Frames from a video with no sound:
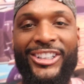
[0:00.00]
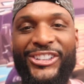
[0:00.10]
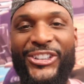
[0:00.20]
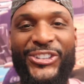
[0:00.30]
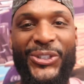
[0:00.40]

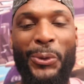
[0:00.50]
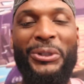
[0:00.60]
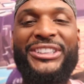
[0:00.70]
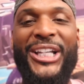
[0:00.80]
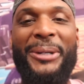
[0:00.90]
YouTube,
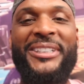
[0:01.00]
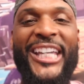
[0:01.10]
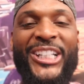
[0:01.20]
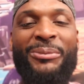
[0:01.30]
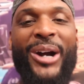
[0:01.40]
what's up?
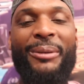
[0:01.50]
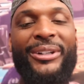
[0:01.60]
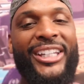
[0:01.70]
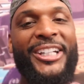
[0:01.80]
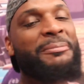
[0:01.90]
King the Barber
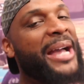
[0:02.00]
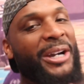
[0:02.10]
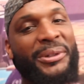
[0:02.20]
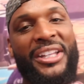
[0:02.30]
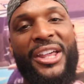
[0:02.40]
here,
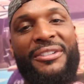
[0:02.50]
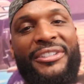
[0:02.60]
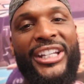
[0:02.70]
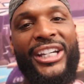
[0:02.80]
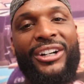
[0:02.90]
back with another
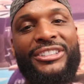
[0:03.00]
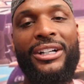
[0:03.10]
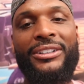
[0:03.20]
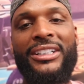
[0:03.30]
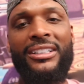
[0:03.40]
video.
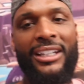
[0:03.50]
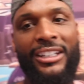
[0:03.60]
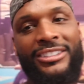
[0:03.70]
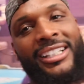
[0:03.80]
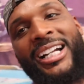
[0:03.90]
So it
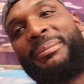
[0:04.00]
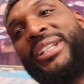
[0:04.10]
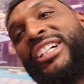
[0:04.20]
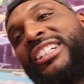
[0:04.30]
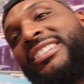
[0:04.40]
looks like I'm
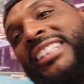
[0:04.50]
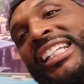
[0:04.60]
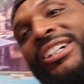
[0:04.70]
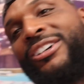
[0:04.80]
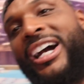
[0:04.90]
in a
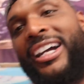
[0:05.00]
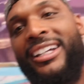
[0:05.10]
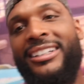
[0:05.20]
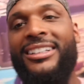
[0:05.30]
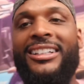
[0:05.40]
casino,
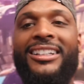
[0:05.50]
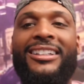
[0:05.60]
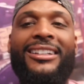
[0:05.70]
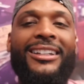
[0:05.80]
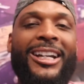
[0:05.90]
right?
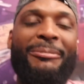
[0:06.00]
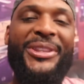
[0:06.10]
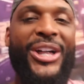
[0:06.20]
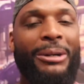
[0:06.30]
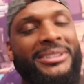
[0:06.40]

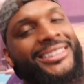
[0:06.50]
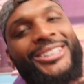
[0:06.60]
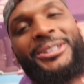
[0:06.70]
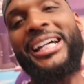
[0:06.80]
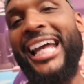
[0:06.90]
But no, I'm
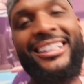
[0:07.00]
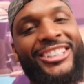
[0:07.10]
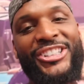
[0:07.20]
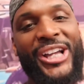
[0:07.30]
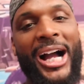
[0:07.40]
still at
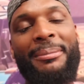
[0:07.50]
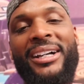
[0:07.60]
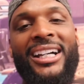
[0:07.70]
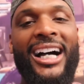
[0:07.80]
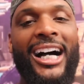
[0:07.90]
the
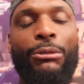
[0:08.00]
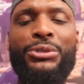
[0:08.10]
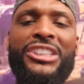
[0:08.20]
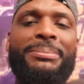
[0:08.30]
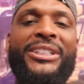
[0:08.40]
shop. Uh,
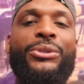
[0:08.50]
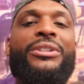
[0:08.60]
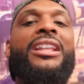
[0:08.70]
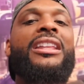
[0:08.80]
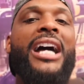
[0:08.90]
we've just been
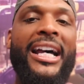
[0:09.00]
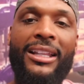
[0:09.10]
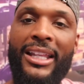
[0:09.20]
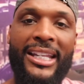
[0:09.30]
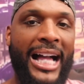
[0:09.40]
doing a lot
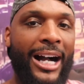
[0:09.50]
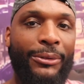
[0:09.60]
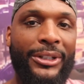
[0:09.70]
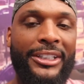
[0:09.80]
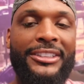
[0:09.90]
of late
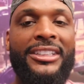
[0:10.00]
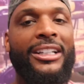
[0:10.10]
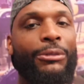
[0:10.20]
hours.